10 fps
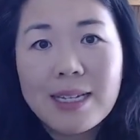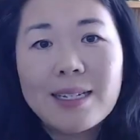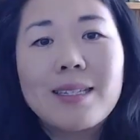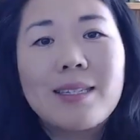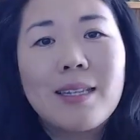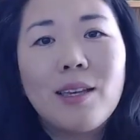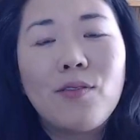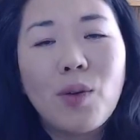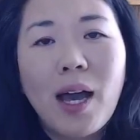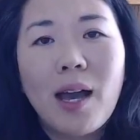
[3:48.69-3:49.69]
to see
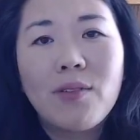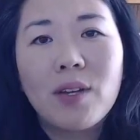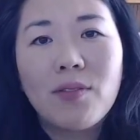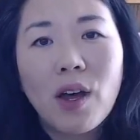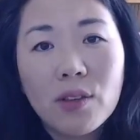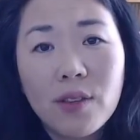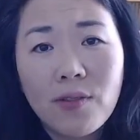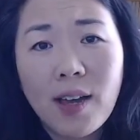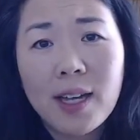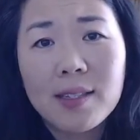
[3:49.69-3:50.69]
if you have enough healthy
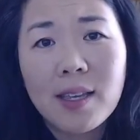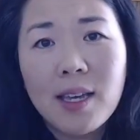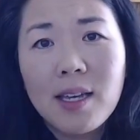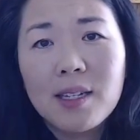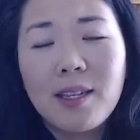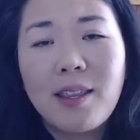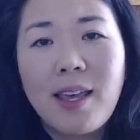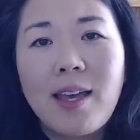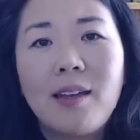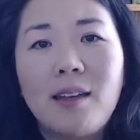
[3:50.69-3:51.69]
fats to
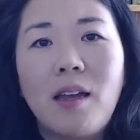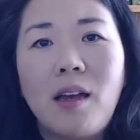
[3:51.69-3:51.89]
then